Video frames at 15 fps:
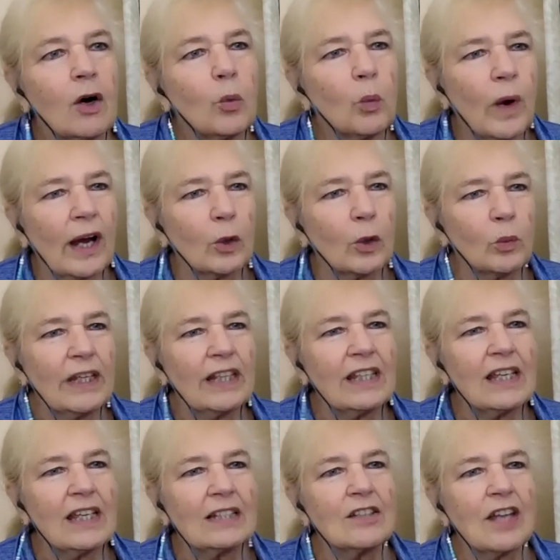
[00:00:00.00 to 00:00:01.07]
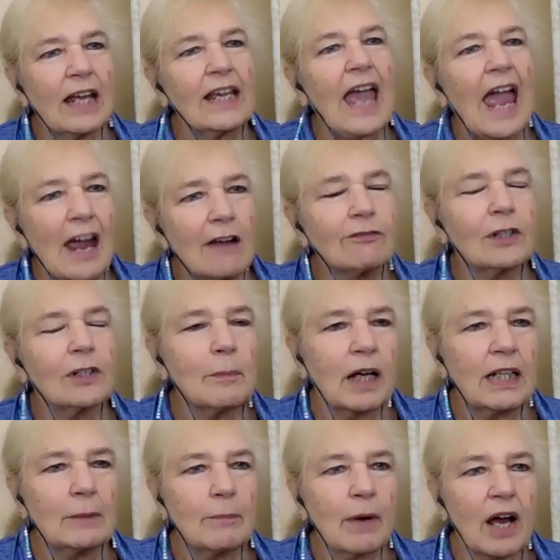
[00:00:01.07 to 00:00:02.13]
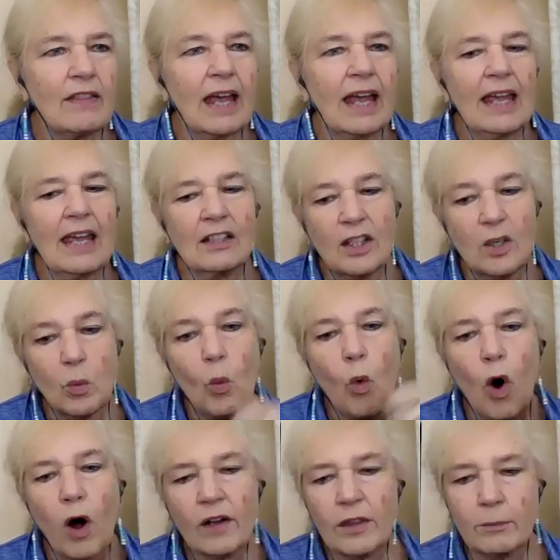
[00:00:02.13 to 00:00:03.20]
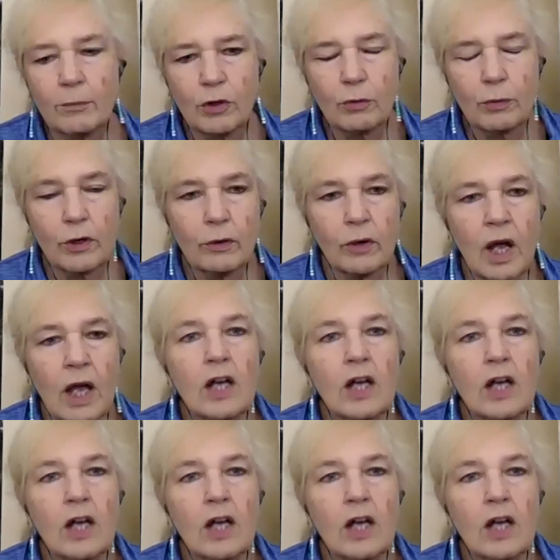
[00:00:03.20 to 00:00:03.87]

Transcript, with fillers: where we can take everybody by the hand and walk them through.